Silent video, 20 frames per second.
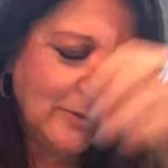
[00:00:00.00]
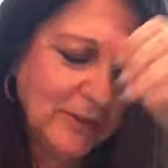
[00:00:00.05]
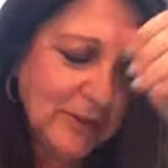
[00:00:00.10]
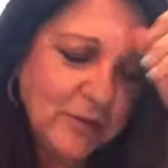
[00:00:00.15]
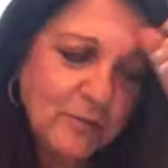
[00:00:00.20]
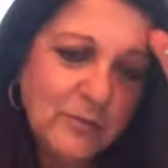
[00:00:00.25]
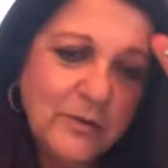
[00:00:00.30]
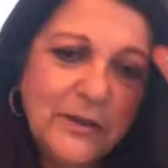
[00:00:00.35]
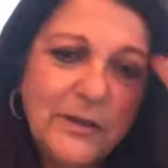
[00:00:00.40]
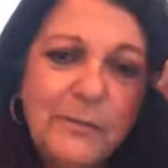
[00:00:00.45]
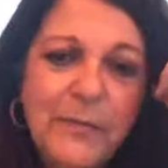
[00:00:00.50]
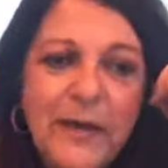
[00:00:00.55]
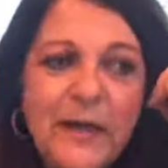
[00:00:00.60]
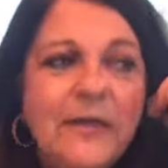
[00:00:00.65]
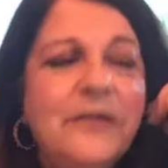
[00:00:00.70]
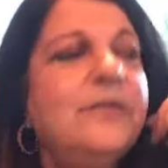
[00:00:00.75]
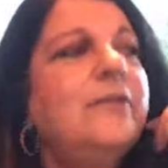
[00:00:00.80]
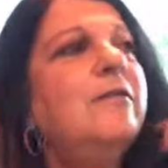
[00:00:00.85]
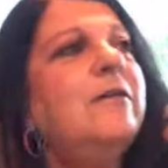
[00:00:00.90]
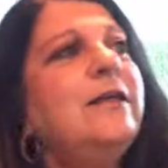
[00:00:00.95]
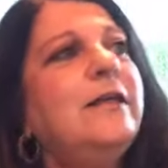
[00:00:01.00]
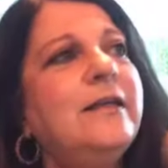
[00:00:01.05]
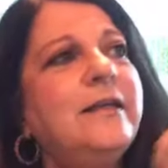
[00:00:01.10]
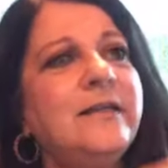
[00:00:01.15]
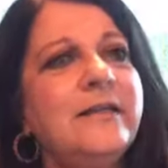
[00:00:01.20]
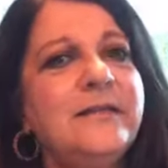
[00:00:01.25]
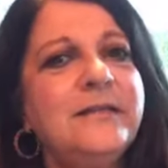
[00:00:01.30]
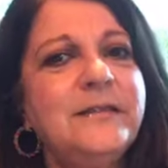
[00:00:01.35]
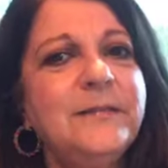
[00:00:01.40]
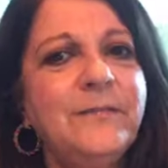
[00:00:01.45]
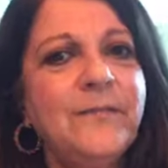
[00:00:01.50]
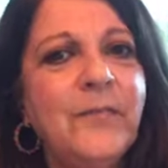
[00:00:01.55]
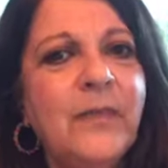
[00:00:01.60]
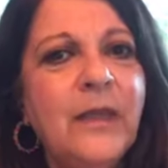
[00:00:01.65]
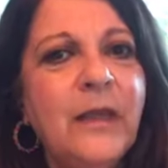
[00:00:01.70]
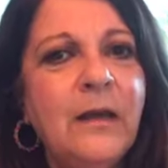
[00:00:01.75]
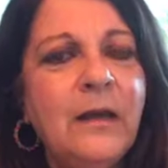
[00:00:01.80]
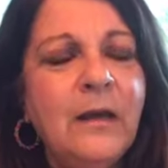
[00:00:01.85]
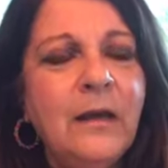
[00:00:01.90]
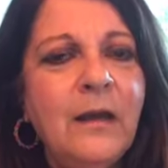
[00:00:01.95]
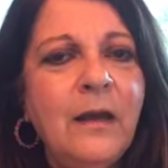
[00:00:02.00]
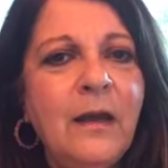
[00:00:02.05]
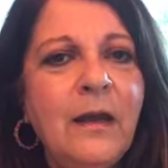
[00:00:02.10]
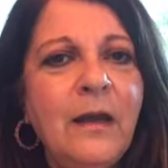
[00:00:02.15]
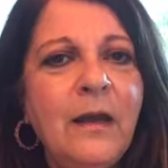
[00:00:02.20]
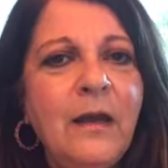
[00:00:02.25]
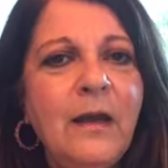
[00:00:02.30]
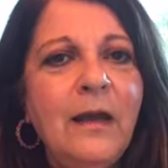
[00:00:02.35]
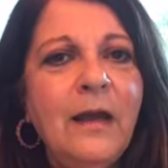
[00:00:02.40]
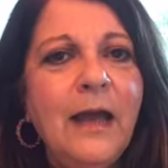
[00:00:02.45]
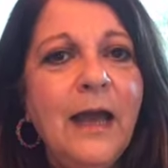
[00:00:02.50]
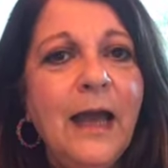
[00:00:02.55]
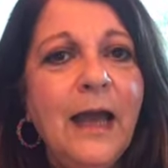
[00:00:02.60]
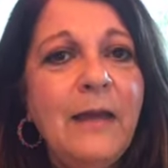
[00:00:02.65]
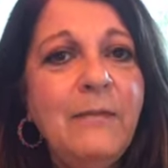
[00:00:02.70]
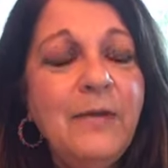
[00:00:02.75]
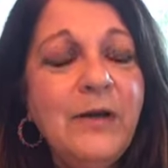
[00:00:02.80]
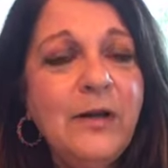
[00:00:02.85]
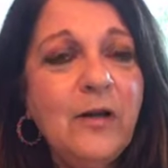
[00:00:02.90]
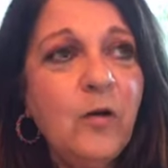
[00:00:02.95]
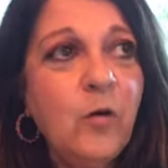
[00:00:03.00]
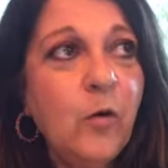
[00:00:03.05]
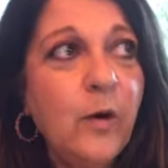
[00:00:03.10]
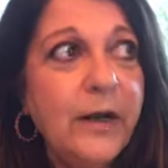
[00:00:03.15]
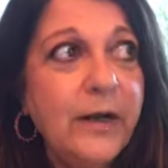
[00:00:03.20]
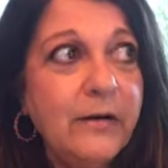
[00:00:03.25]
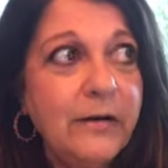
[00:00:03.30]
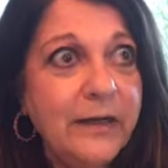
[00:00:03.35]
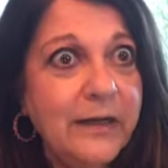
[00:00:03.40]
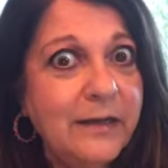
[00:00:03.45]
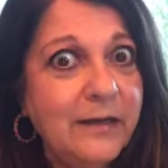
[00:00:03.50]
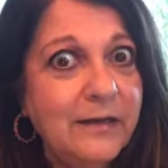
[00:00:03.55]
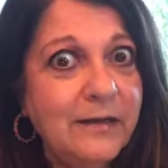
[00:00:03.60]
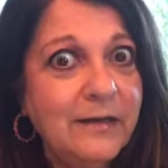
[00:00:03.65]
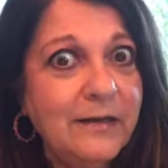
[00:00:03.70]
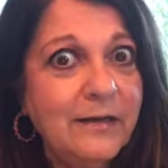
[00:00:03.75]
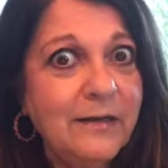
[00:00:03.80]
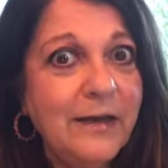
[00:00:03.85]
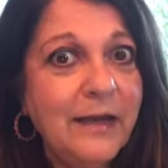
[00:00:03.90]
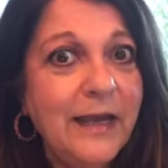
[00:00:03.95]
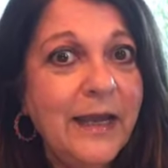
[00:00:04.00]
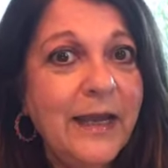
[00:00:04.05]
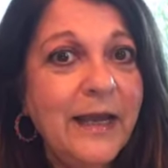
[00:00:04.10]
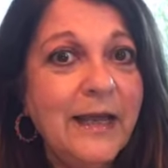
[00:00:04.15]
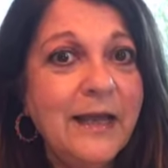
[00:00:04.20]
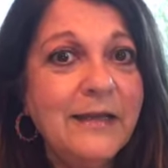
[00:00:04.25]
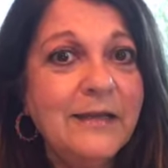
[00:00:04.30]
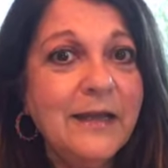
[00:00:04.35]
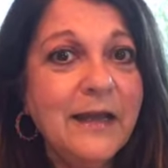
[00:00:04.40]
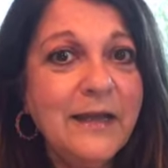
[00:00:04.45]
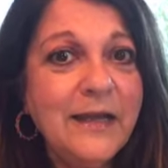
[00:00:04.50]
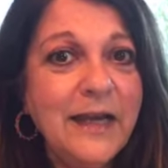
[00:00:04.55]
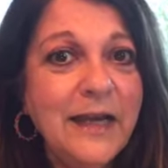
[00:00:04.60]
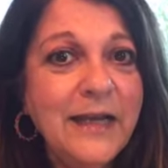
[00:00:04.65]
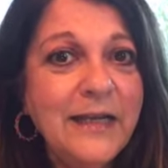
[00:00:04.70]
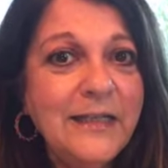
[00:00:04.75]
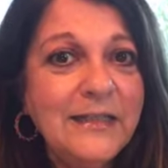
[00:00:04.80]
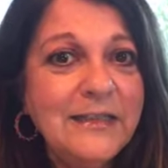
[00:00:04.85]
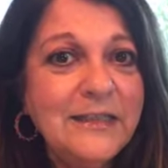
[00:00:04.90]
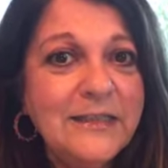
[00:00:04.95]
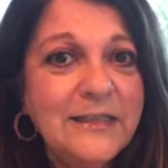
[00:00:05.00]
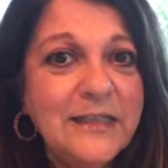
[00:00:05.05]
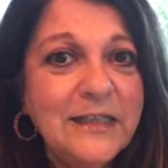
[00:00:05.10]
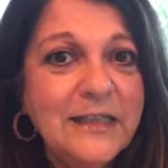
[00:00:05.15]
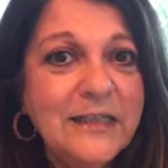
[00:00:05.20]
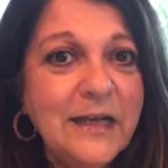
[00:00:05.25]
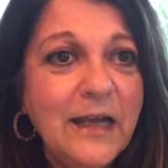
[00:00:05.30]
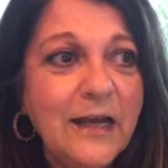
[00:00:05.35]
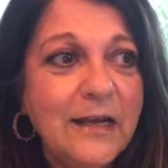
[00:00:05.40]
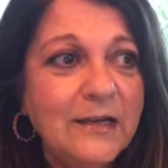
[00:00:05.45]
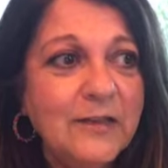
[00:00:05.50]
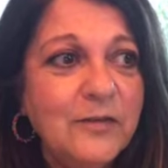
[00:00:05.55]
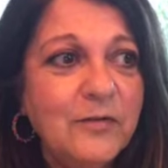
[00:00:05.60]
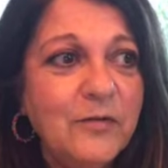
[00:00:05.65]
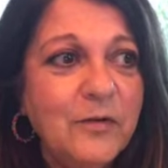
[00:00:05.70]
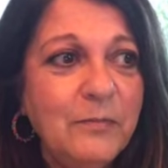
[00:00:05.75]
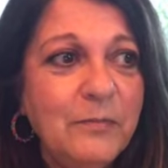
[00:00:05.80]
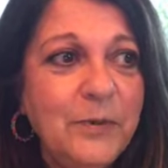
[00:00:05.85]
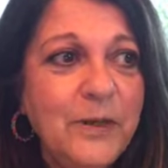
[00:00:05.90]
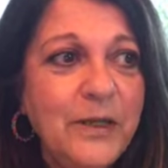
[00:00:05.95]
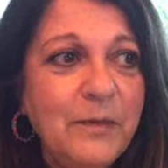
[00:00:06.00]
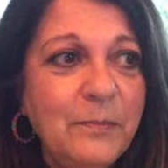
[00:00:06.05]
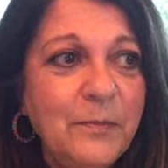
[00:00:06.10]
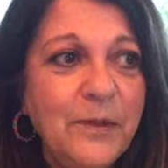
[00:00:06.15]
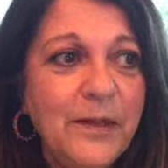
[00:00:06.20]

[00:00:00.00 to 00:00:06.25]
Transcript: just really bad. You know what it is? I'm an Aquarian and I kind of disconnect from people.